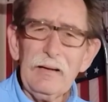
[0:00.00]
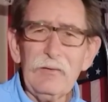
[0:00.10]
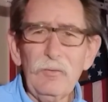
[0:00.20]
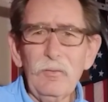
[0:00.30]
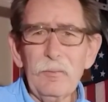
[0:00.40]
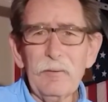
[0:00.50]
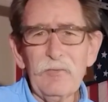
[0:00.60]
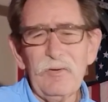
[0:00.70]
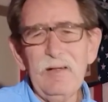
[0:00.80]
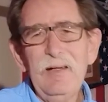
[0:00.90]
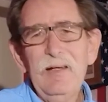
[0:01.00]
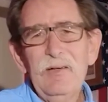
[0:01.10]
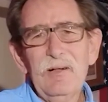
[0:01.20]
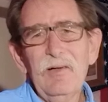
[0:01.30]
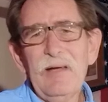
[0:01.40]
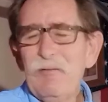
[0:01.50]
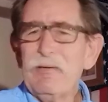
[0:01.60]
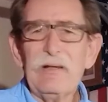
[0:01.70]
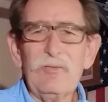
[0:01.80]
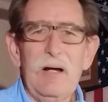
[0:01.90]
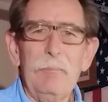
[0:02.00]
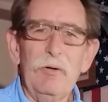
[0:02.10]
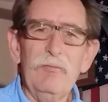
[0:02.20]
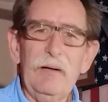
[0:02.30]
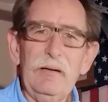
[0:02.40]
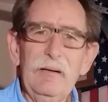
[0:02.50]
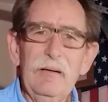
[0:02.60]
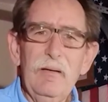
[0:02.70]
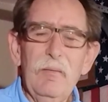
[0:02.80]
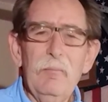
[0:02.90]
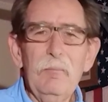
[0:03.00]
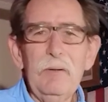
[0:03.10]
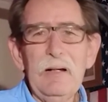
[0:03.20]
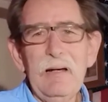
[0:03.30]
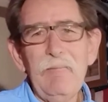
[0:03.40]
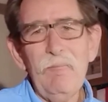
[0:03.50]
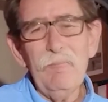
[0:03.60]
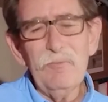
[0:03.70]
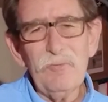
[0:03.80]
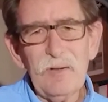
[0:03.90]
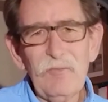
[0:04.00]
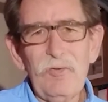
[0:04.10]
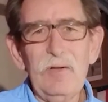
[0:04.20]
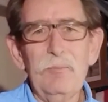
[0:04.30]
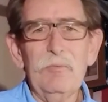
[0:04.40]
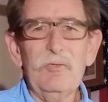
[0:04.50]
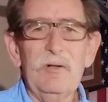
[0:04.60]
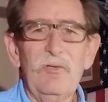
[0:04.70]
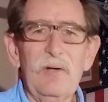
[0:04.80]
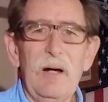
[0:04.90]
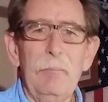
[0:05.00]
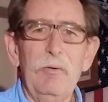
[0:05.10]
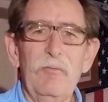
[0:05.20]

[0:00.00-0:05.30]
I told him, I said, you know, everything's not perfect. My C N C machine's not